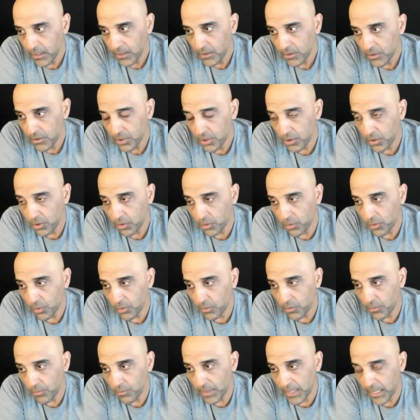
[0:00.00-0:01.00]
to
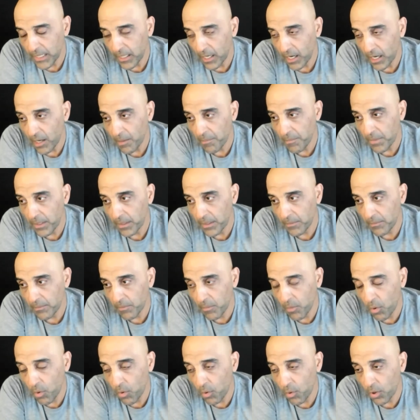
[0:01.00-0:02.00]
become
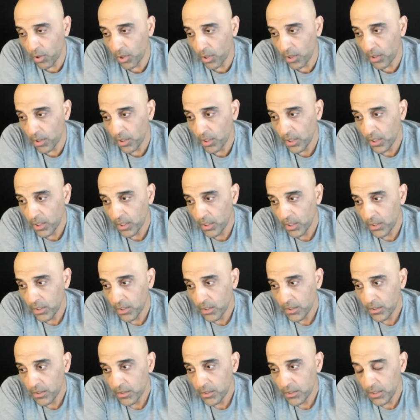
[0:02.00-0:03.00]
more
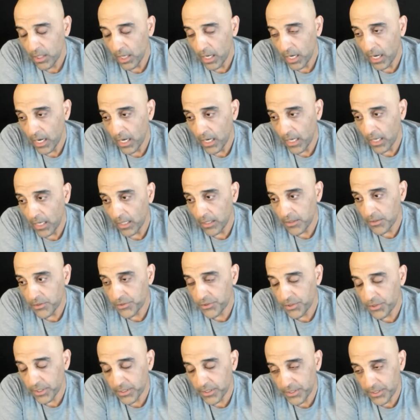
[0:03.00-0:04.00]
uh,
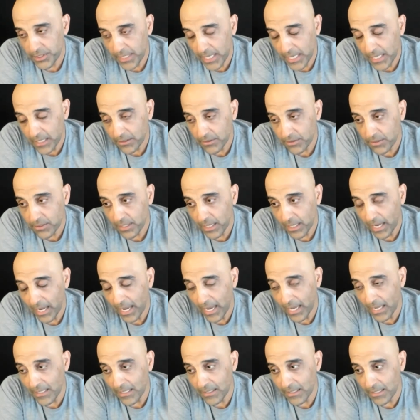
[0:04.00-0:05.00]
succinct
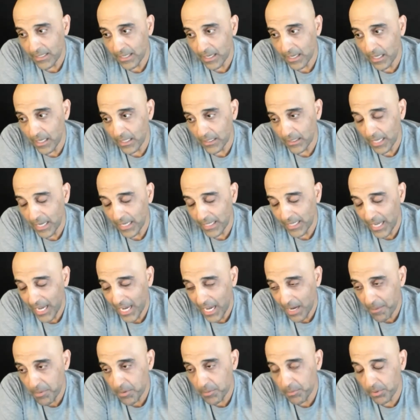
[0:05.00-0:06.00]
and uh,
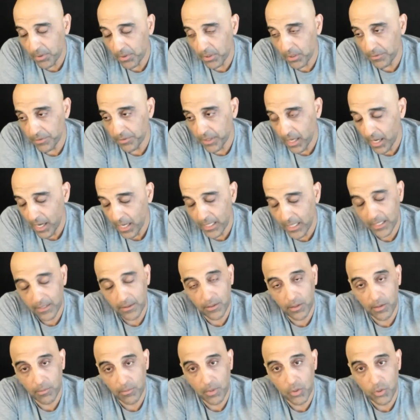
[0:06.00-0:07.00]
capable of cutting
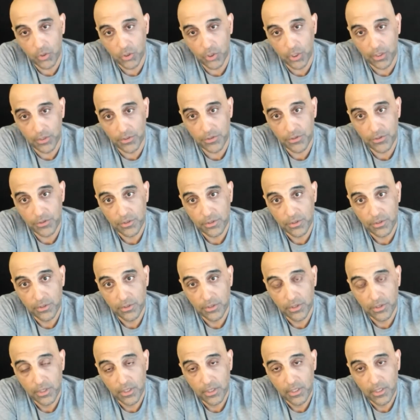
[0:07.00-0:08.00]
their emotions.
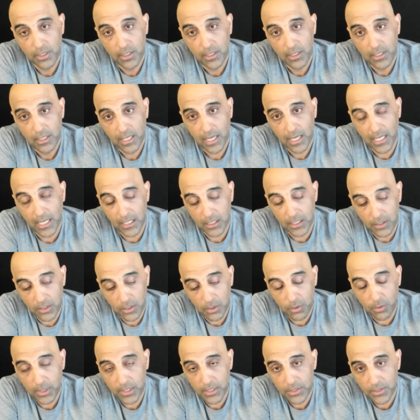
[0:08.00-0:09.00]
And in
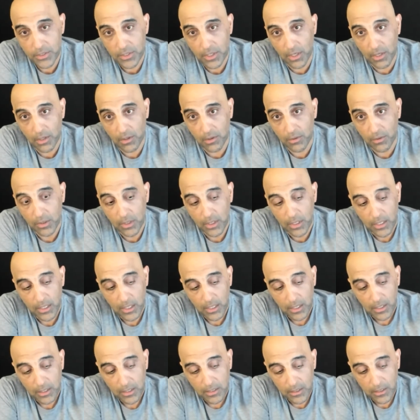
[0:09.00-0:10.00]
doing so,
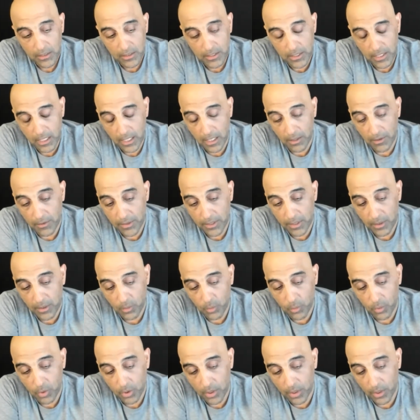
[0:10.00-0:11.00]
you know there
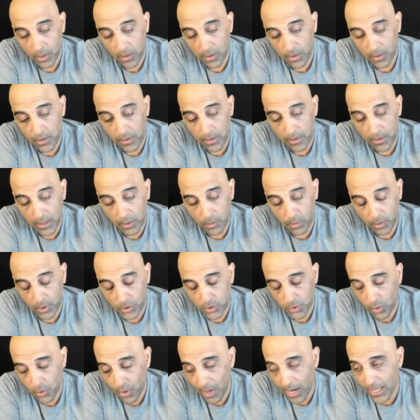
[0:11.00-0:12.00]
were there were
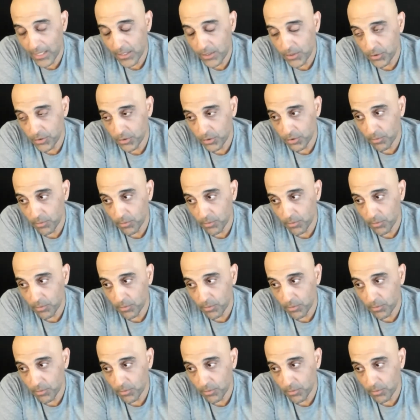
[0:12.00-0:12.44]
tried and true